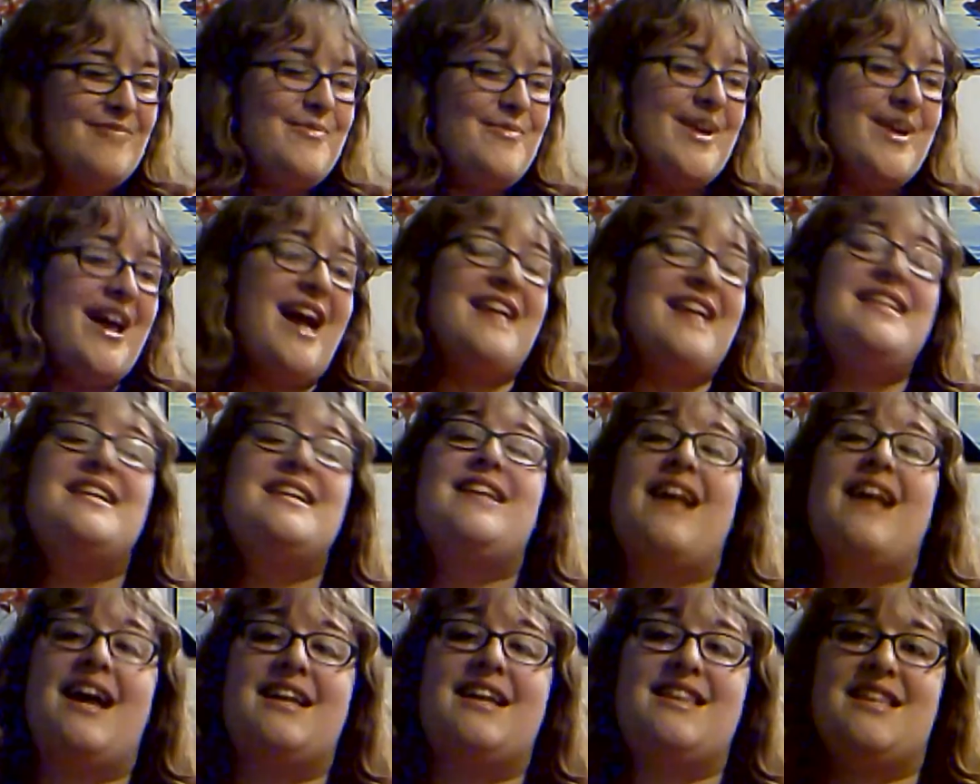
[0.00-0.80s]
but I did
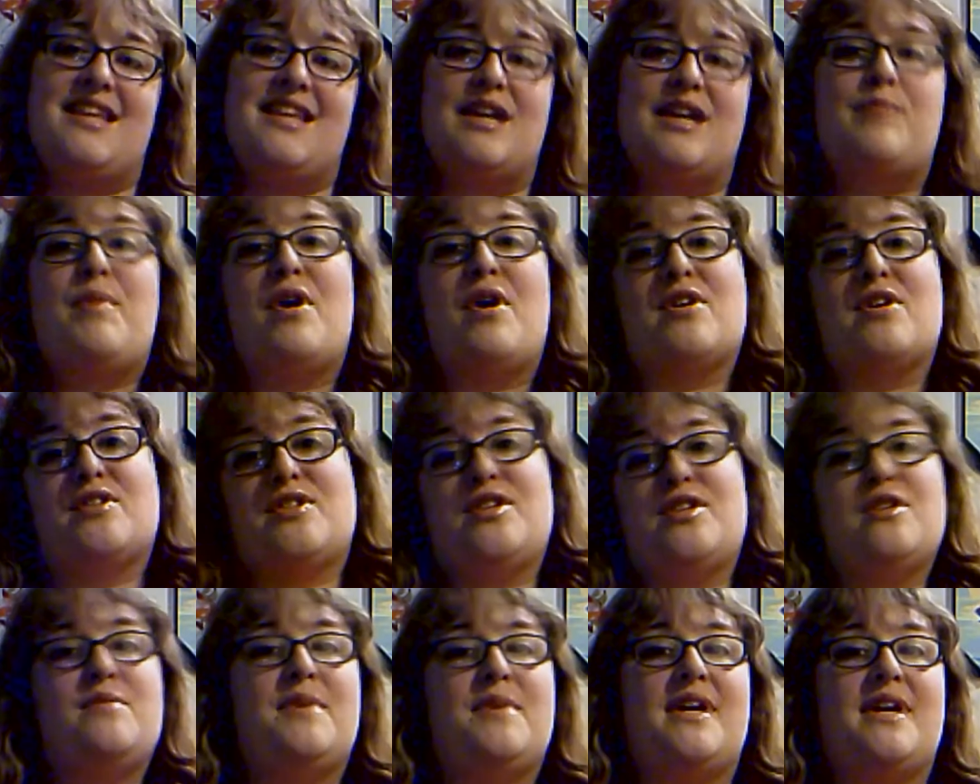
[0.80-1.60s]
like the Nick box
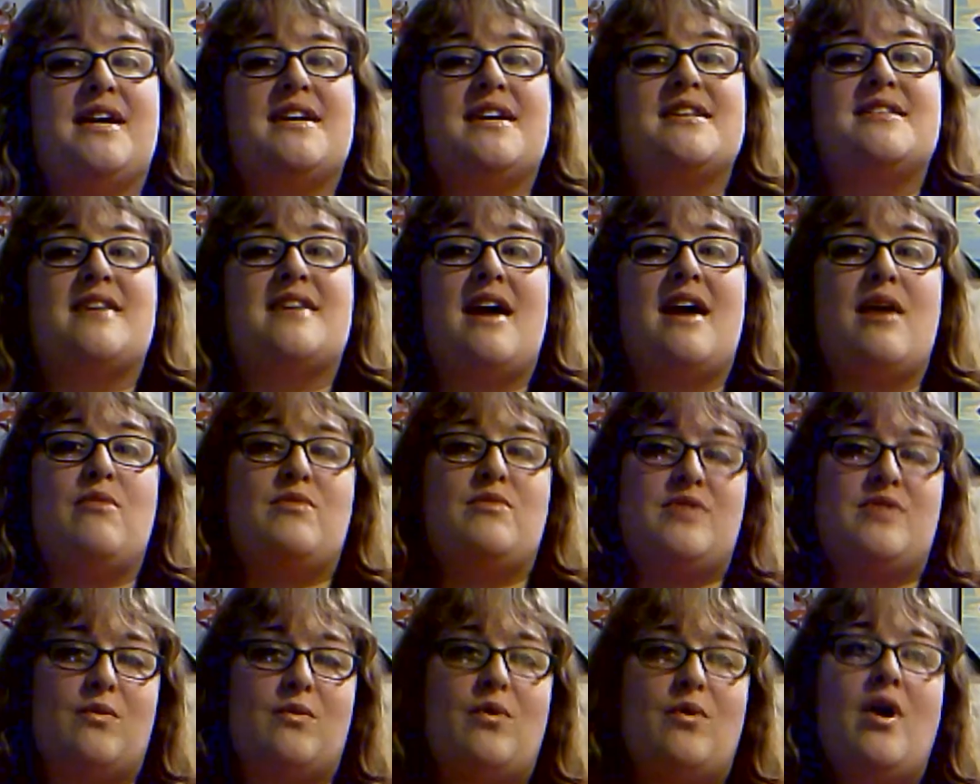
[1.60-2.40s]
too because I,
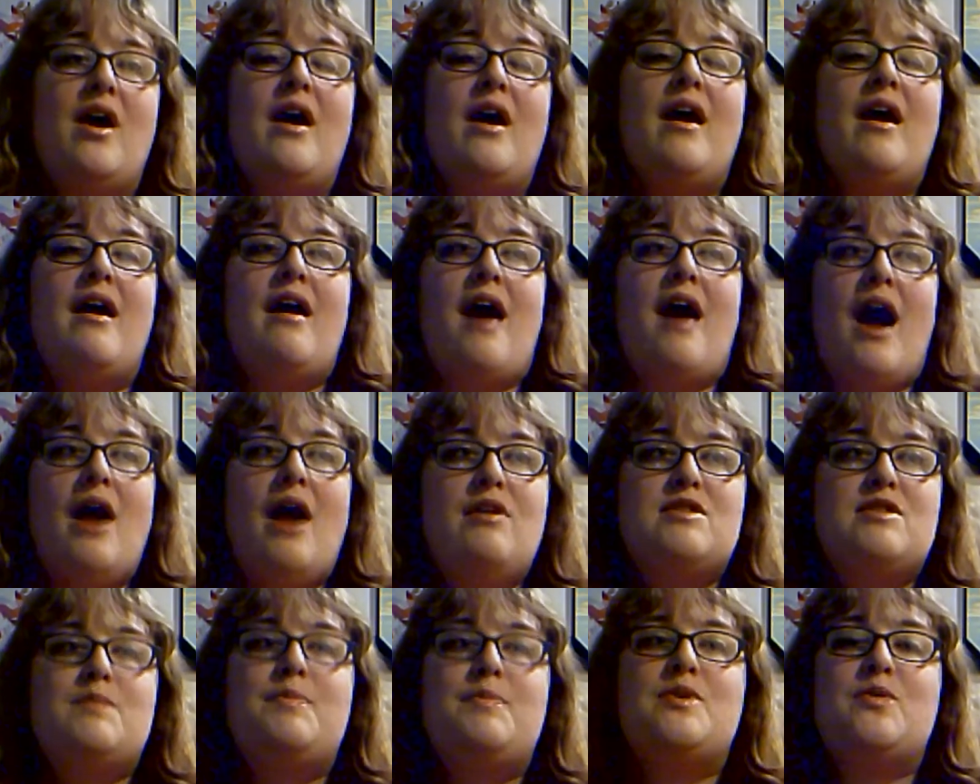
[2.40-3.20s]

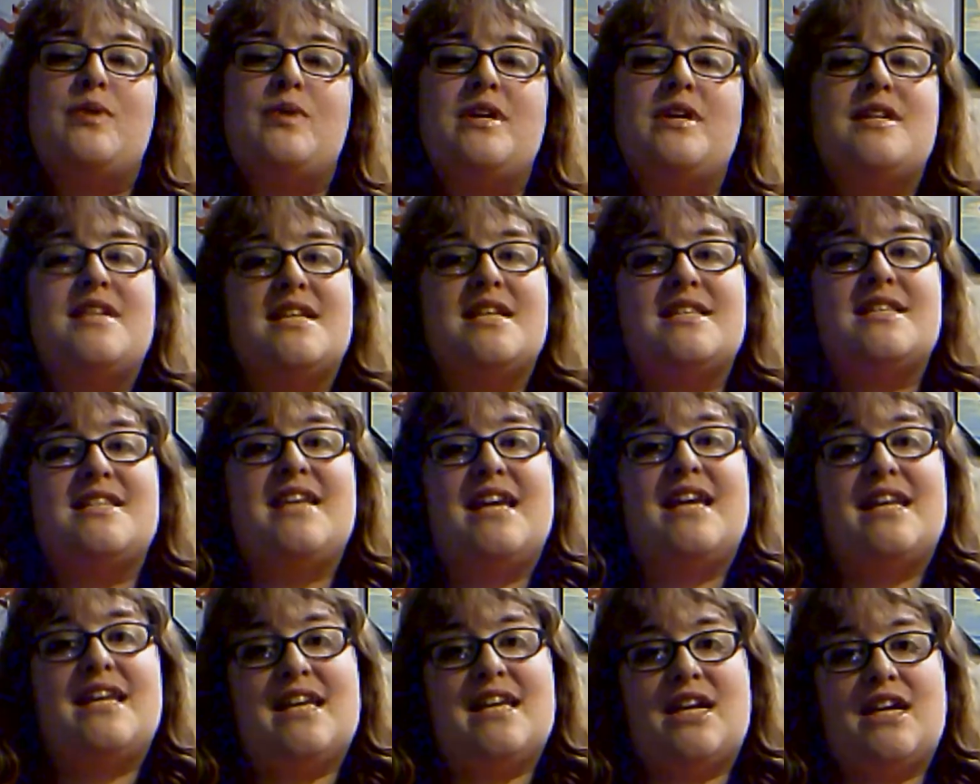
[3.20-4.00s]
I was between Disney
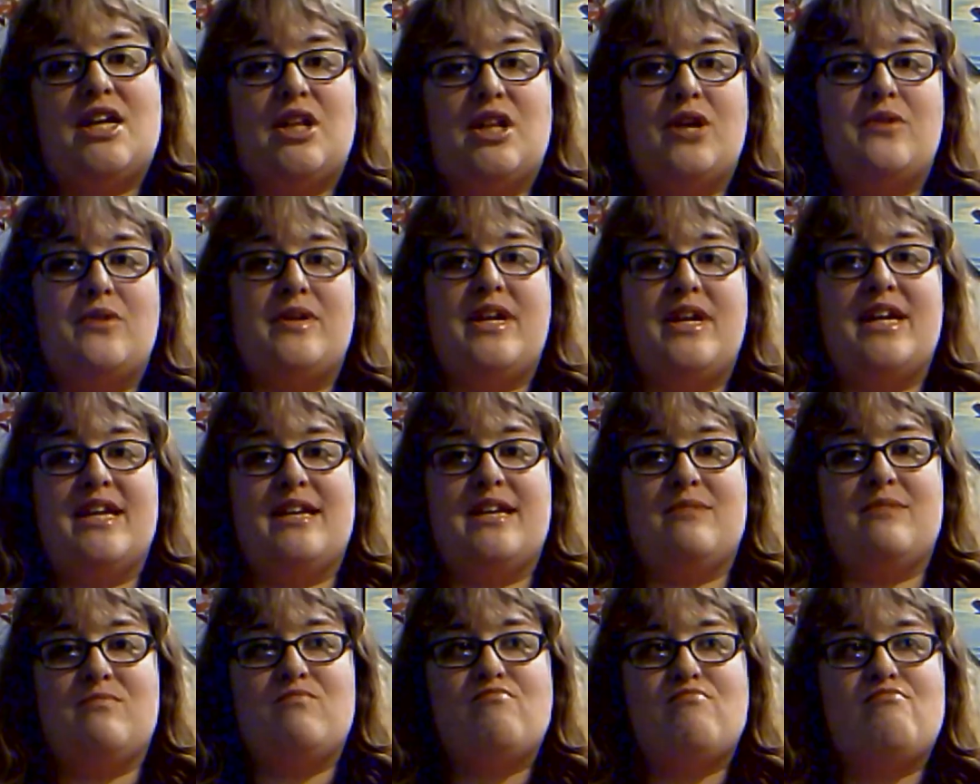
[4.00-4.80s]
and
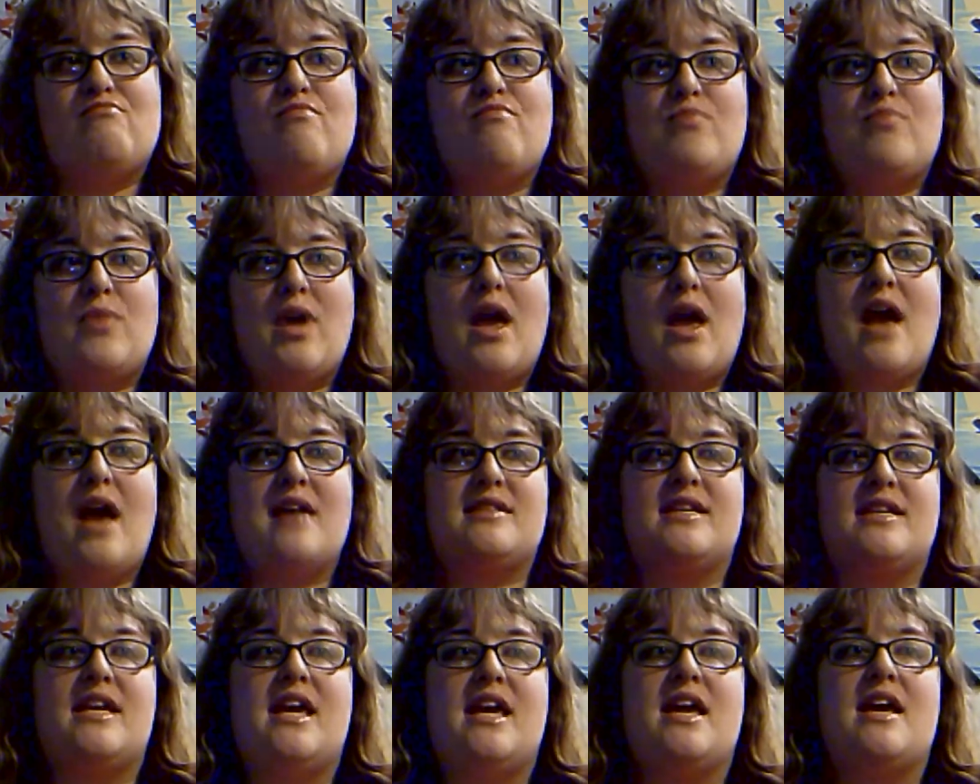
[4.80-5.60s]
Nickelodeon
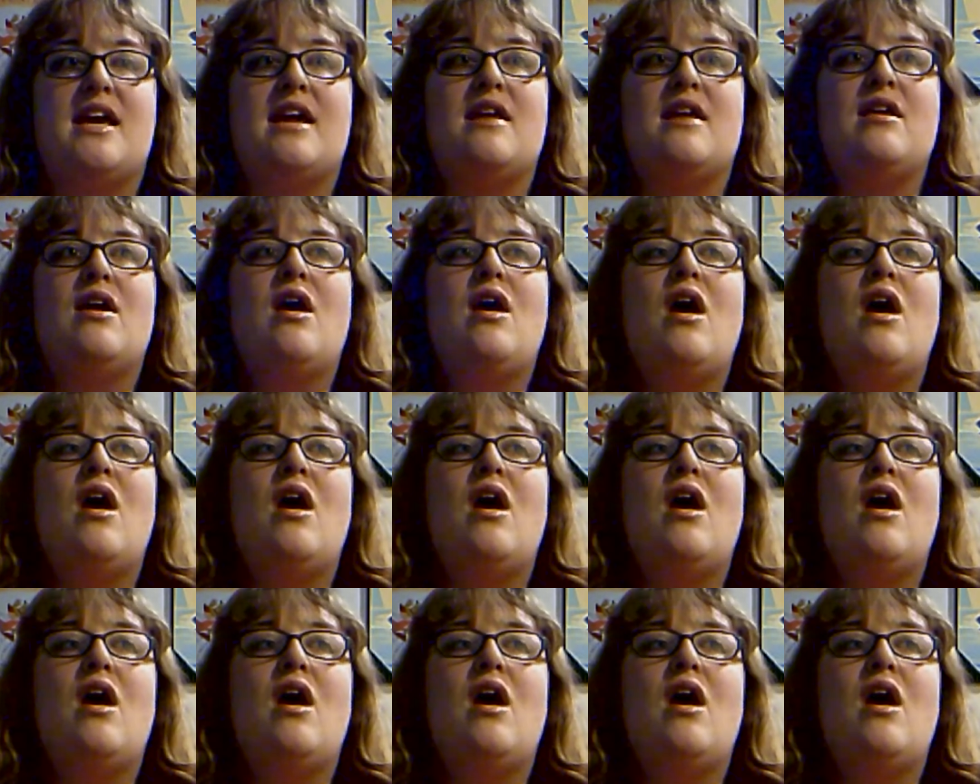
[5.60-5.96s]
as a kid